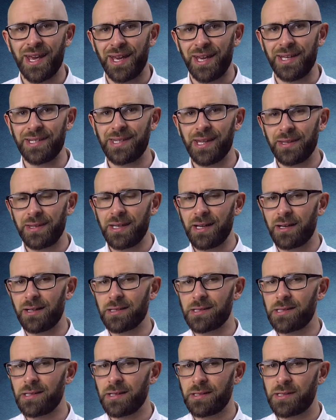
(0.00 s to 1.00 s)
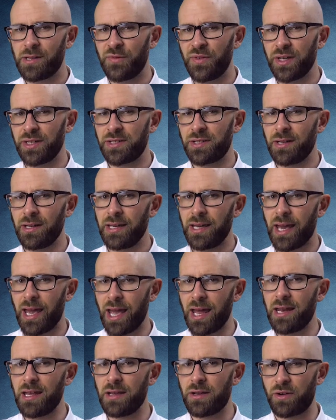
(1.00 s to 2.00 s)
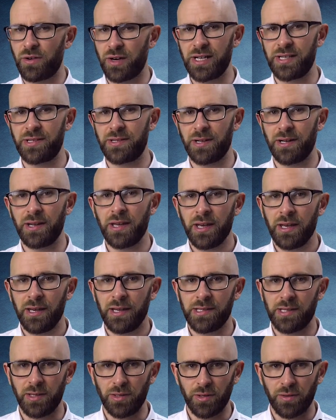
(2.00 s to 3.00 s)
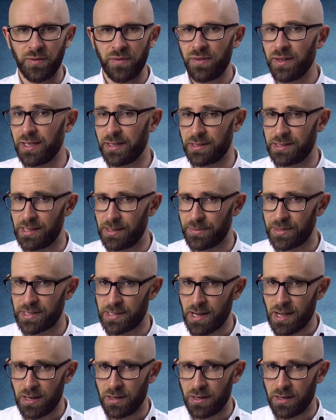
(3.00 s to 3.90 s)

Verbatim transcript: is that the answer to virtually any question is at your fingertips.